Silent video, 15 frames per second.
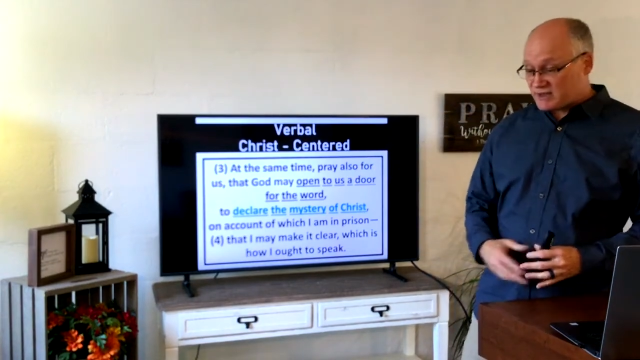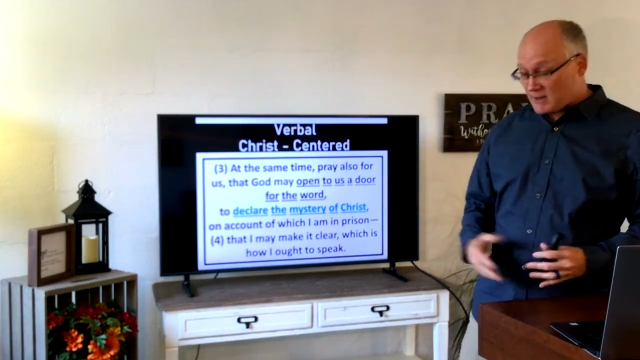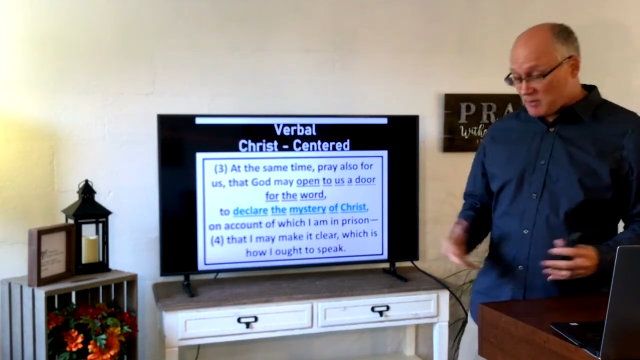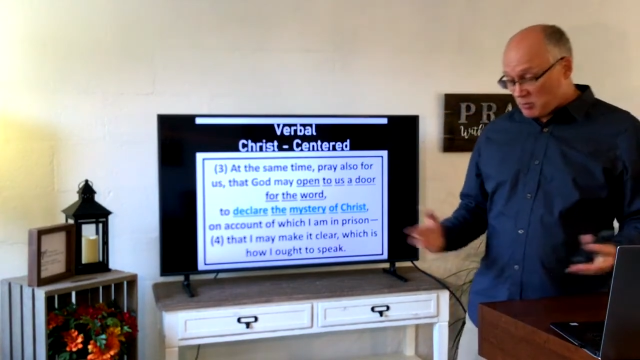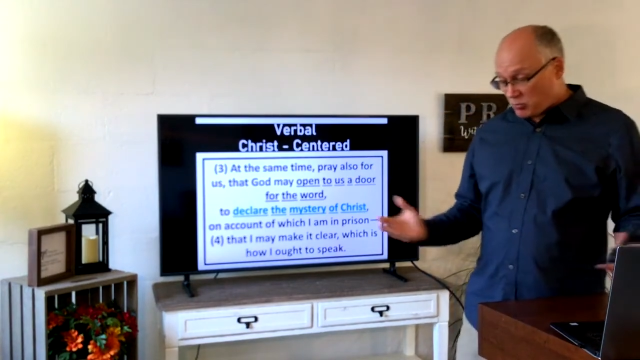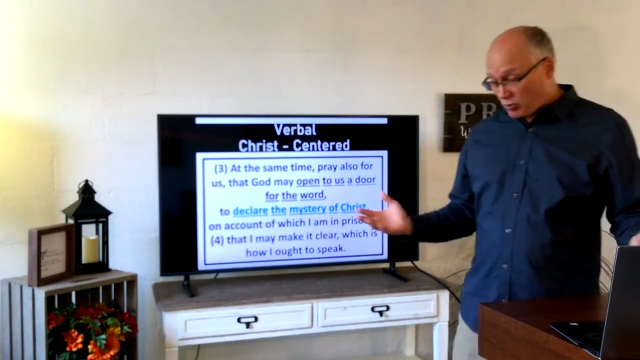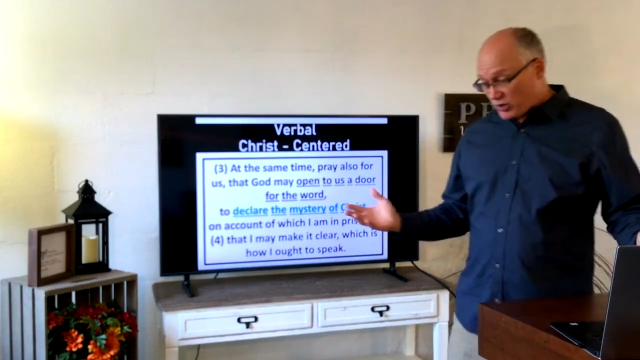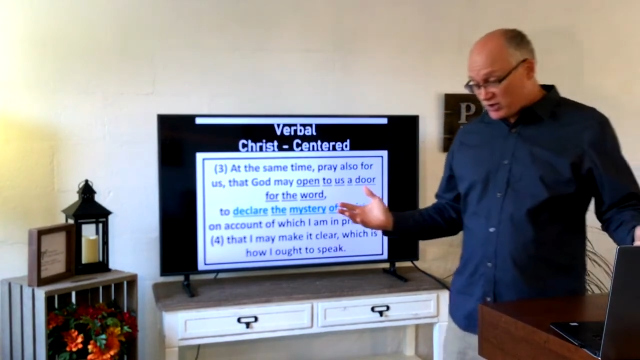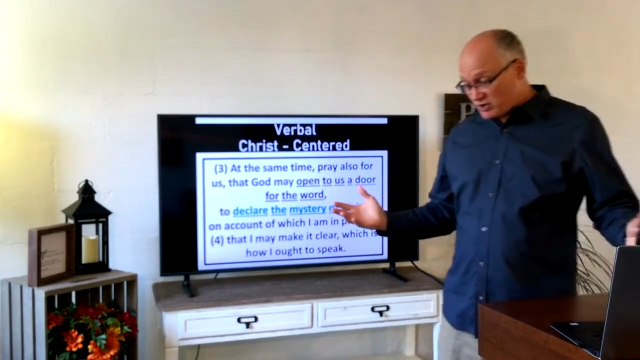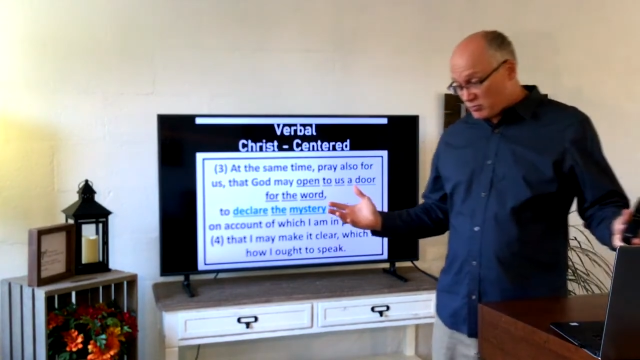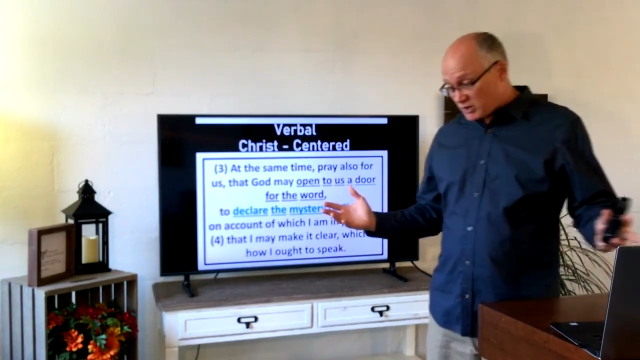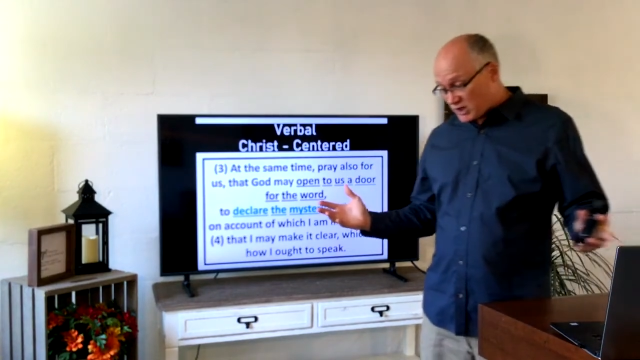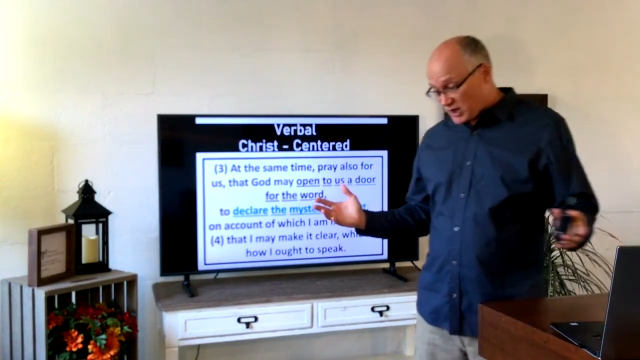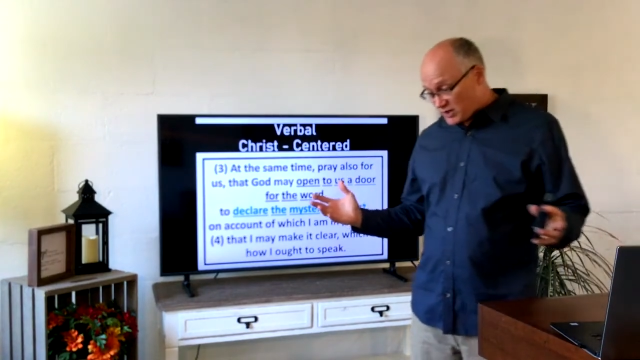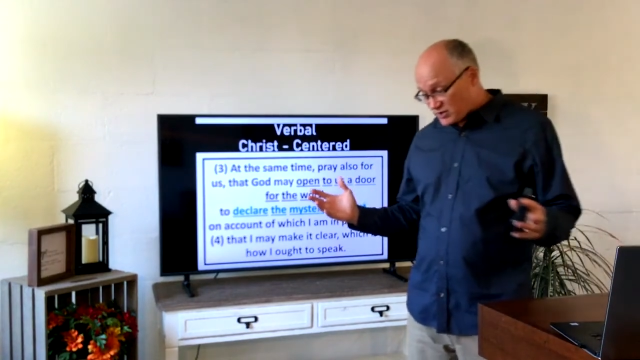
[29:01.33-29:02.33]
is I'm in
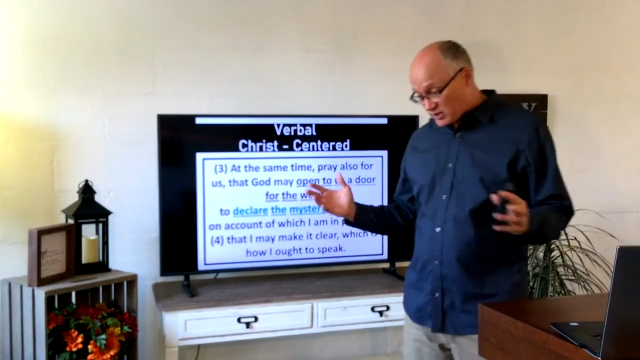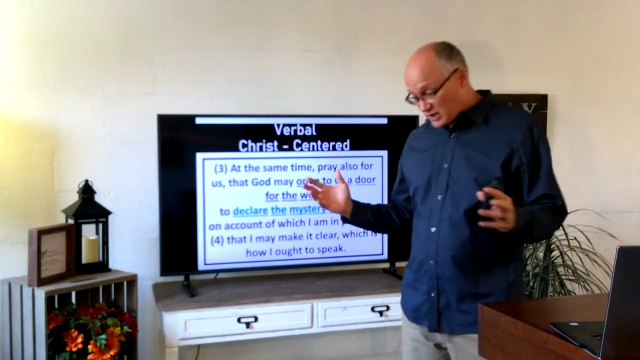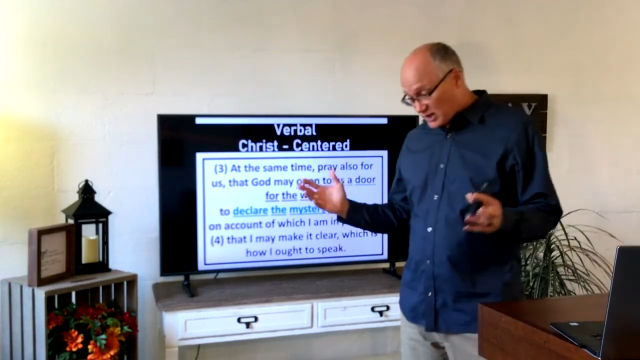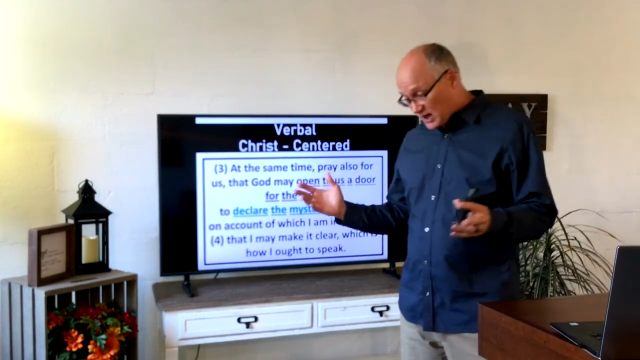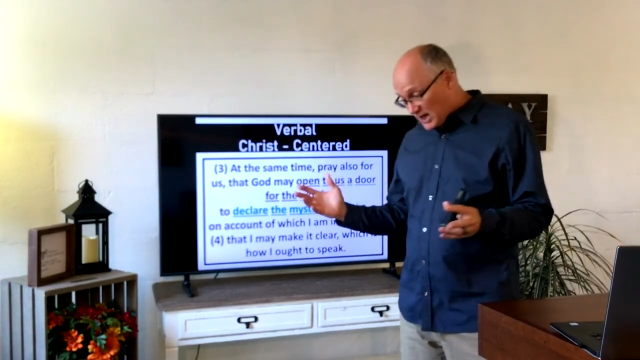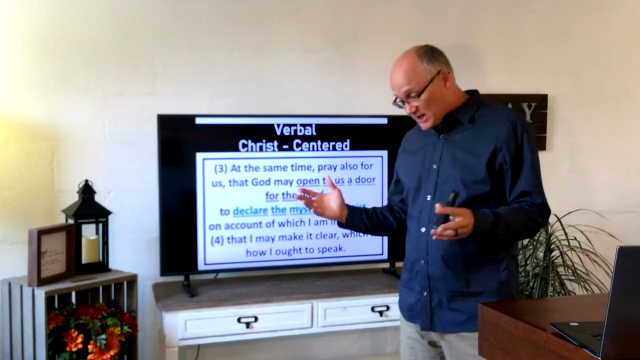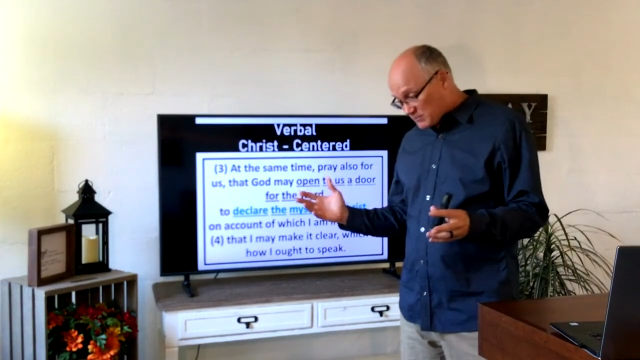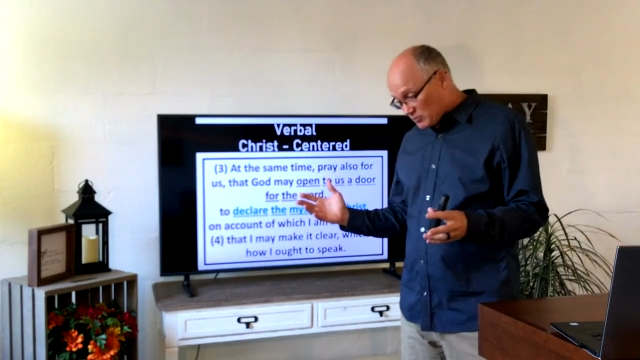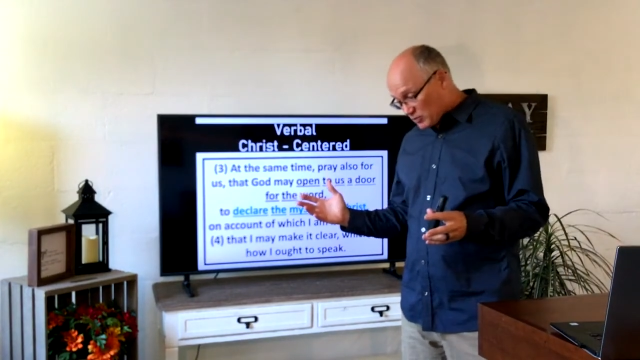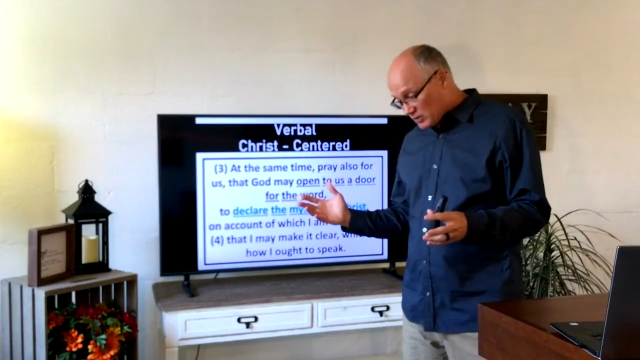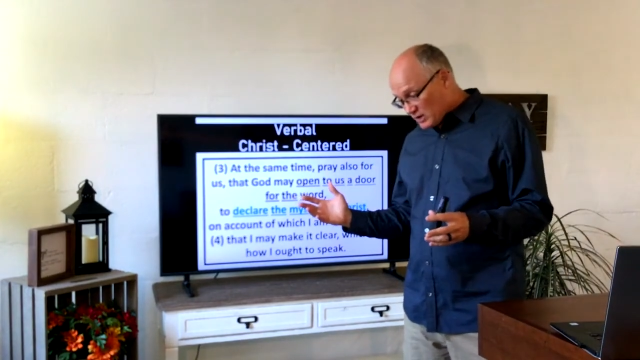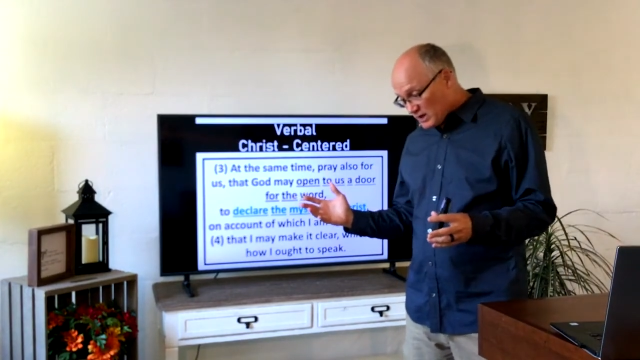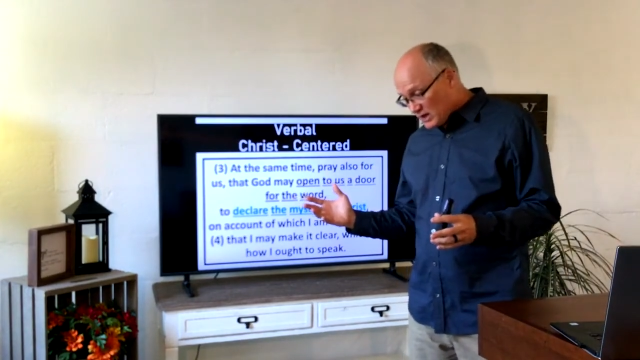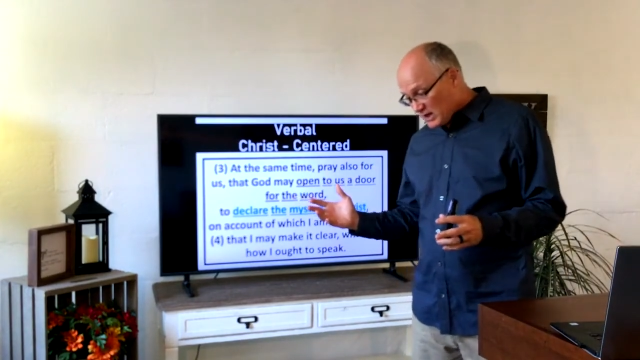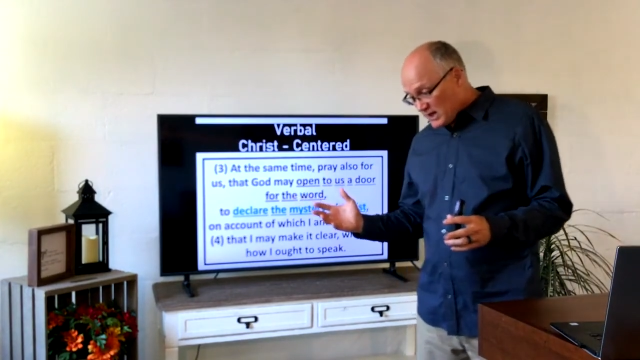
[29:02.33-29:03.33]
prison because of the gospel.